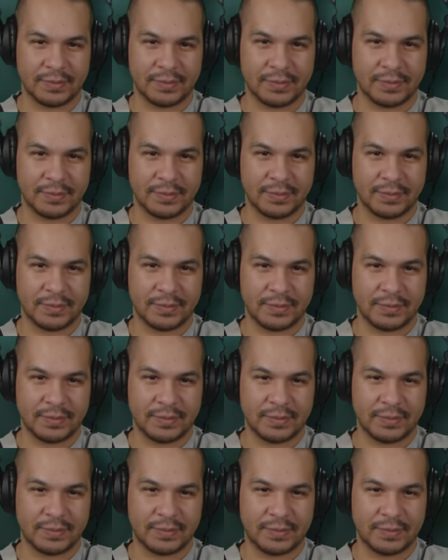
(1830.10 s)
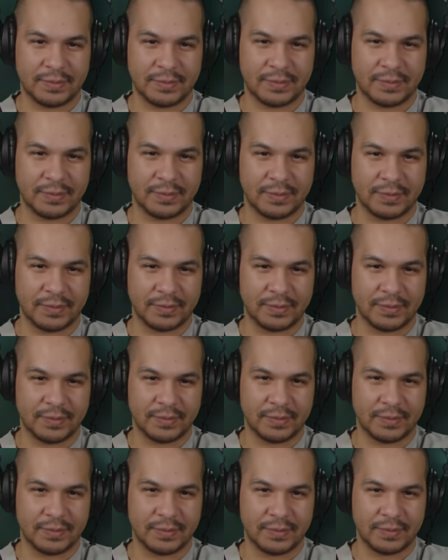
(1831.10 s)

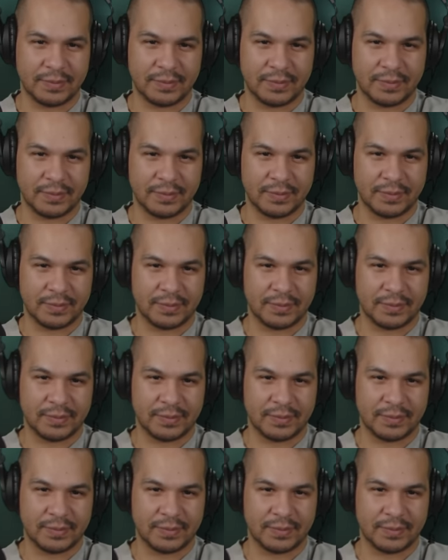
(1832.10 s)
The person shown says nothing.